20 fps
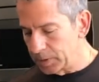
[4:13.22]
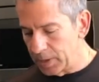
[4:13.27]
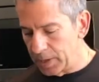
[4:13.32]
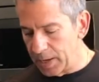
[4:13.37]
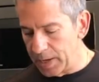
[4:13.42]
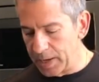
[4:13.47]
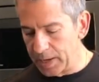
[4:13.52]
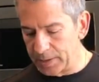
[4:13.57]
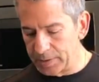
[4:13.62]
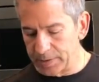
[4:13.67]

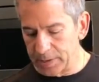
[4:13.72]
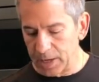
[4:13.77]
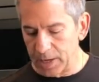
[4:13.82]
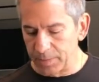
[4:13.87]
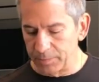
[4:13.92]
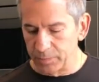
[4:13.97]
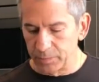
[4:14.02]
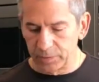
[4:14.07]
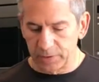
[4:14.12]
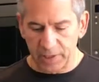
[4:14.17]
And
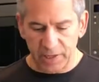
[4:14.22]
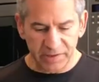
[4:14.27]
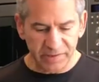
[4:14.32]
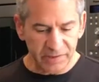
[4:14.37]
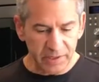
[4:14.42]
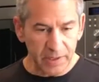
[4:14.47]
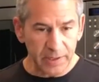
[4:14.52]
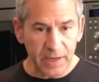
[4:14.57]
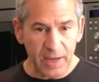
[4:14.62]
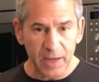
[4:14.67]
did I
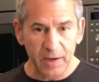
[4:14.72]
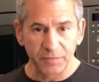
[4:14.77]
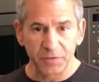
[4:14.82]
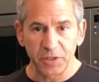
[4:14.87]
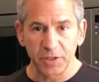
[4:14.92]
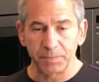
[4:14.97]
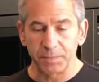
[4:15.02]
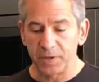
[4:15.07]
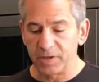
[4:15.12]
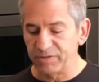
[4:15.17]
say a can of
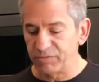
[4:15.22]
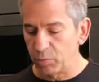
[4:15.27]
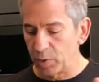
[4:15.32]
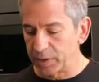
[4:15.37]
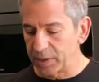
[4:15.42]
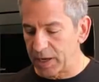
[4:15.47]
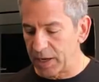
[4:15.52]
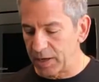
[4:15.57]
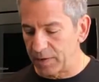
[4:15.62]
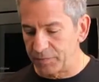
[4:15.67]
chickpeas? 1
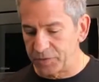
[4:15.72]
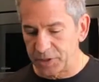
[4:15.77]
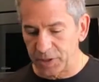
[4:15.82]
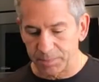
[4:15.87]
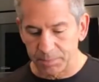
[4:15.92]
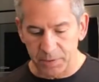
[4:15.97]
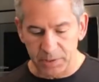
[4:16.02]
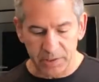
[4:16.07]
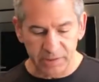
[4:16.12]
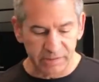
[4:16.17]
can of
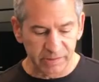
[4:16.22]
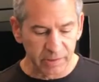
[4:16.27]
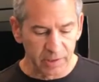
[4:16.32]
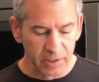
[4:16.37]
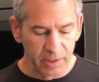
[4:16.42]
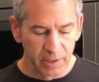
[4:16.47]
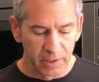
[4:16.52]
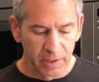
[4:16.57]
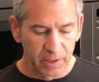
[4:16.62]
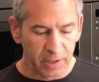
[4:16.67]
chickpeas
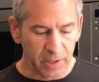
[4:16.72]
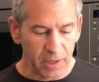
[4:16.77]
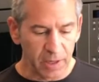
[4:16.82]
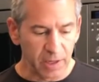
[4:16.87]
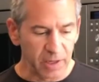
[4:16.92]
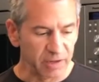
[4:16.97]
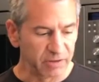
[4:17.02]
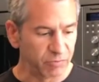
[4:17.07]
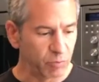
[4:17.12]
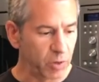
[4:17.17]

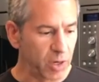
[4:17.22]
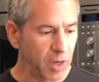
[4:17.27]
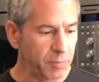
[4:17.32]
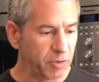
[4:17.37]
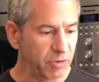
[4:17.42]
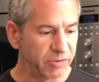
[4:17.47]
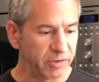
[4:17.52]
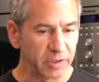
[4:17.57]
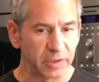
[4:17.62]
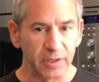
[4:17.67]
is what I'm
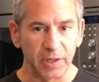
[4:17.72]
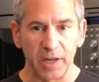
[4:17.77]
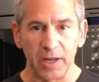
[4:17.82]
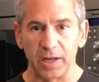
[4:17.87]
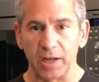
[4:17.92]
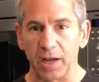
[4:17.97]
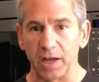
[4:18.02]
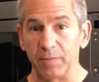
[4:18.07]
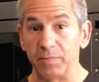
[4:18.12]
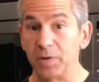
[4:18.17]
using
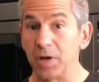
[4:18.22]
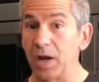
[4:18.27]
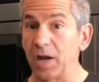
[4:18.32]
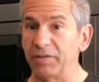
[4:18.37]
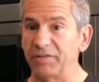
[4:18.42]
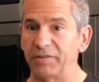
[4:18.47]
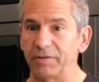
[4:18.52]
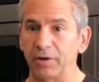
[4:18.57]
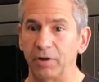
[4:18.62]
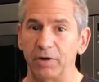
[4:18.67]
today. I am
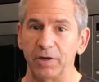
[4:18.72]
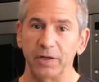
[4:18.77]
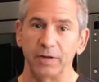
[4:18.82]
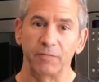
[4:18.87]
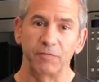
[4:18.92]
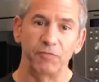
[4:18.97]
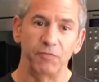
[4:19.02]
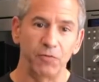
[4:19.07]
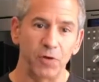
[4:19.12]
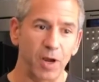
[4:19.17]
not starting
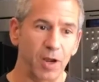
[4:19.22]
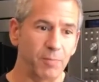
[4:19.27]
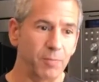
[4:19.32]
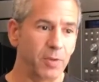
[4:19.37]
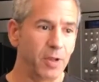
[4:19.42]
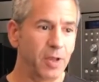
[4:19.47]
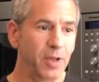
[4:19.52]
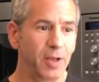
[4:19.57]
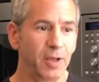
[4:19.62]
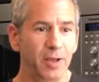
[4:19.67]
from
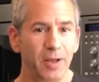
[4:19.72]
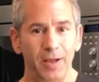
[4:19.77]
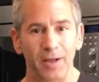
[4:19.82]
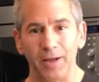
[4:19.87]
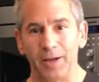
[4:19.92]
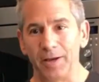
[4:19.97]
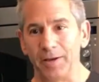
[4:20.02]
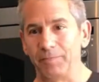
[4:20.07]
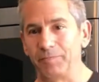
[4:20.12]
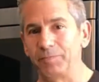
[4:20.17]

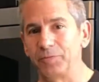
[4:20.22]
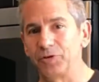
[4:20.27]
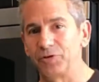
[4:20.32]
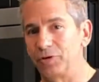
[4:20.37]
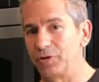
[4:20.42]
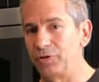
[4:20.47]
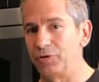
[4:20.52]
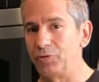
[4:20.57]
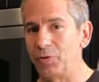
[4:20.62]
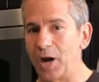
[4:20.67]

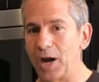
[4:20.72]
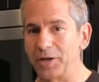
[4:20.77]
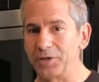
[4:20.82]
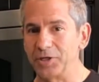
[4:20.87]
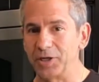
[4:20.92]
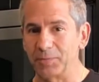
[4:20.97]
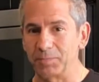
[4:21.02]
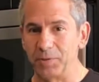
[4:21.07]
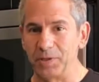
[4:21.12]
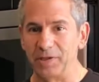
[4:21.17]
dry
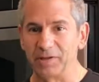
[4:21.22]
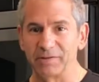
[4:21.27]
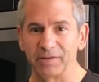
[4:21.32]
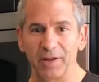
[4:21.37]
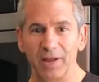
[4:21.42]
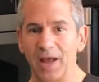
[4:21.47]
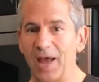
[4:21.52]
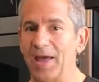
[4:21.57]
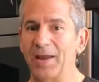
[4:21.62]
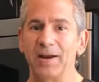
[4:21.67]
chickpeas.
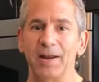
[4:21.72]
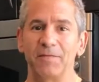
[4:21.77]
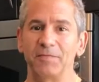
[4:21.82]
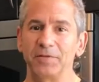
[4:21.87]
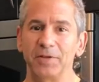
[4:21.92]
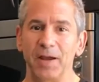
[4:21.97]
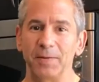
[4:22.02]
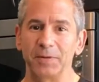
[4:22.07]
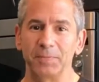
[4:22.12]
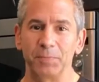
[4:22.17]
I didn't
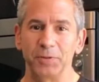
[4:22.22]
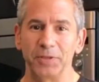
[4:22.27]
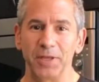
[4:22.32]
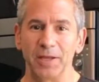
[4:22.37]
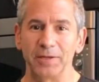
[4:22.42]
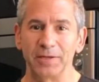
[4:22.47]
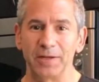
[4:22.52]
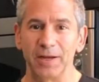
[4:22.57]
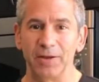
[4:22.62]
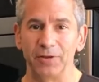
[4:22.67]
have time to put
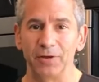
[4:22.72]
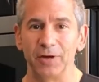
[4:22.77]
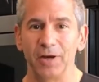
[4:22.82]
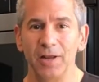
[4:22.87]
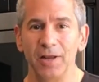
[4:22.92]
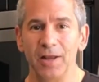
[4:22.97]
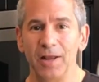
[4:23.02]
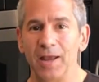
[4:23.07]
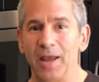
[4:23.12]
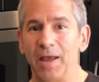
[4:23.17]
that together.
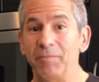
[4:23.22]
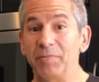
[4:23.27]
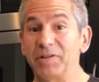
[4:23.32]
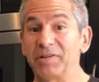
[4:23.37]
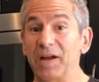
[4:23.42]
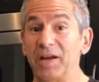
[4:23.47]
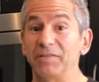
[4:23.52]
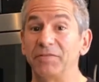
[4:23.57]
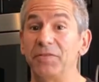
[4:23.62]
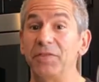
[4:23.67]
And
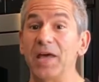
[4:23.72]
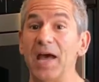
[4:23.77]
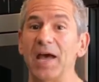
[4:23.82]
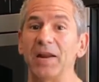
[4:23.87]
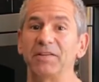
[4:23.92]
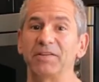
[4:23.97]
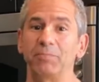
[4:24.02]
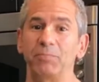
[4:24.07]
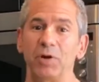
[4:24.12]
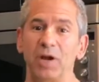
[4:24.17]
besides,
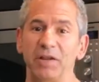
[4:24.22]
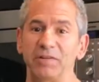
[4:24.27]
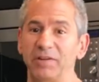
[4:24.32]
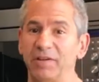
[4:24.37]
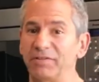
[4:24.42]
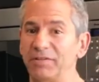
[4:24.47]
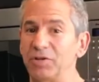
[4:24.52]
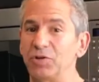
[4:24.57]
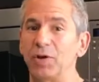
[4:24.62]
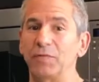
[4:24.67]
that is a
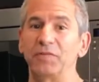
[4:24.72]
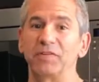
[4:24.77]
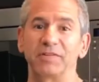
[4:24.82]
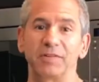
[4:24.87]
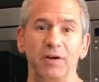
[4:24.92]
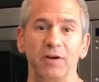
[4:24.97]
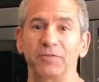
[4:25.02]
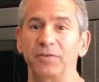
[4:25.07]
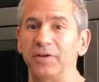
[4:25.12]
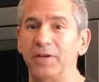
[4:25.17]
process that you have to
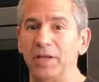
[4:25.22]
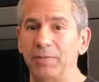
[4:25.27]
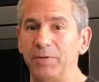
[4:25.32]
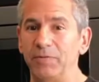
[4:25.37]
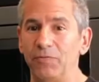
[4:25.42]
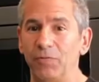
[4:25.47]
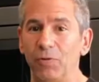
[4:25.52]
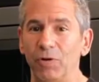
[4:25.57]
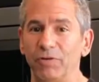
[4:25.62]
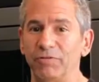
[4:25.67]
start the day
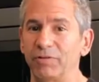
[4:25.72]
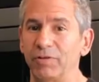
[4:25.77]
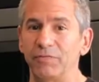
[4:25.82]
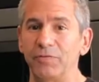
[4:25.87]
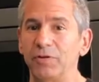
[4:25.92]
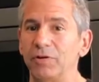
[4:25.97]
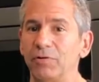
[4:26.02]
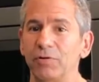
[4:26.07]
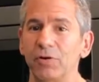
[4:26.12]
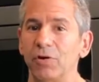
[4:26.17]
before. So if
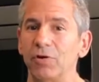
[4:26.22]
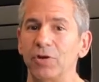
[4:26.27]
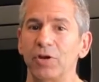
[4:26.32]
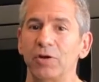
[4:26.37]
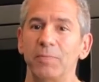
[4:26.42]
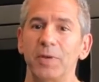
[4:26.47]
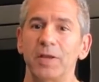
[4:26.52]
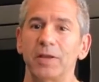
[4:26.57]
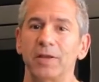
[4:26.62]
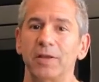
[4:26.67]
you don't know
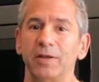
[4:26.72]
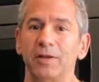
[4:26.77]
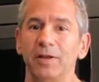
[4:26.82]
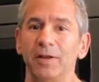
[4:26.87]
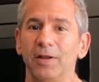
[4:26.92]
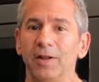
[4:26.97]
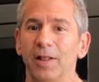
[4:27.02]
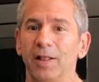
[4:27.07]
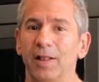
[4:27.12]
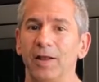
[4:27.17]
you're making
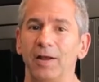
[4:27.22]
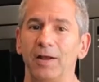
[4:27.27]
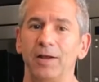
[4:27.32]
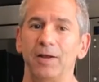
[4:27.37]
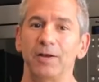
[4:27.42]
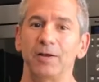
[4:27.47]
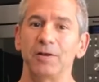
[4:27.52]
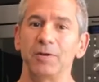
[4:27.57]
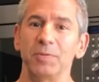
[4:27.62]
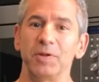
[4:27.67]

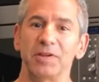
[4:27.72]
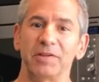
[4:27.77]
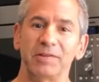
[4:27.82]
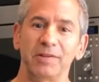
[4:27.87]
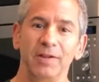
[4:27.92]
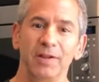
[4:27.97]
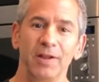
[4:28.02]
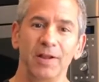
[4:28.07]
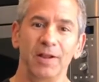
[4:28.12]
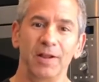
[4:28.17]
hummus
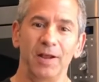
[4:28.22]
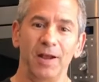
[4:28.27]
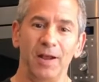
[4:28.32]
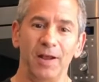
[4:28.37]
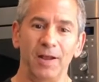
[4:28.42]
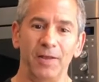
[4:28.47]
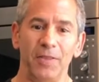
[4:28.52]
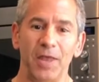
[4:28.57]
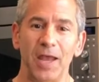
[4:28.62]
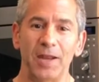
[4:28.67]

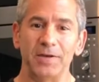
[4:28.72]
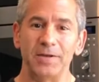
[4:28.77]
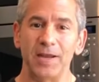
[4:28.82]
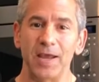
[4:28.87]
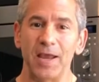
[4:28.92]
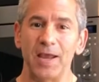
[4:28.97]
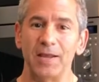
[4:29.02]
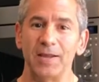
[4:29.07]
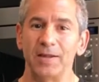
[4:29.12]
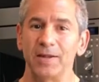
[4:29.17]
that
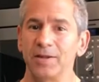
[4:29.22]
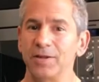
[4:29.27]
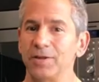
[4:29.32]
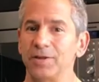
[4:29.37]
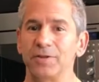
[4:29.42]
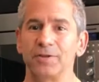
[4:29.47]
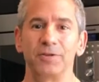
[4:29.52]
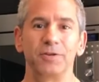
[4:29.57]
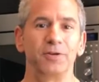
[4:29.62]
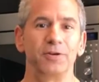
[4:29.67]
day,
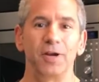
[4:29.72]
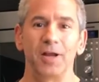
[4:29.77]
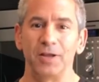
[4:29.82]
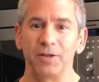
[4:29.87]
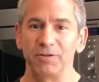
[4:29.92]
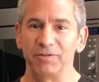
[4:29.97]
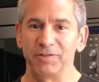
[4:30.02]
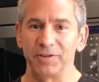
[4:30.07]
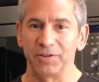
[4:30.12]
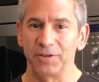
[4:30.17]
you're not
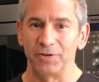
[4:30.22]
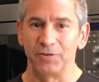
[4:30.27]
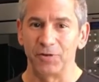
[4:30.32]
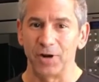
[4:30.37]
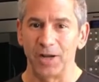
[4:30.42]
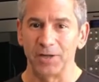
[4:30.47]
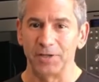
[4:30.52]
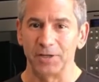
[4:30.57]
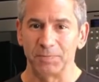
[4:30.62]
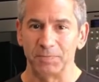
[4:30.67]
using the
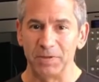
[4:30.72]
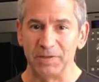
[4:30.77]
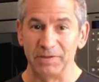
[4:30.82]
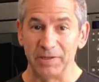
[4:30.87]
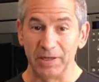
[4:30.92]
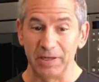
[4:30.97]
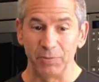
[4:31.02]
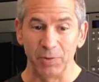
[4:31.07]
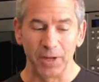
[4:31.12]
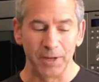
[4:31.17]
dry chickpeas
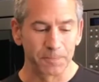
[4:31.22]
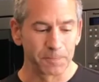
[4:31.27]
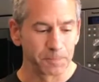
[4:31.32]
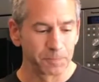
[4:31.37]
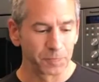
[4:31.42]
anyway.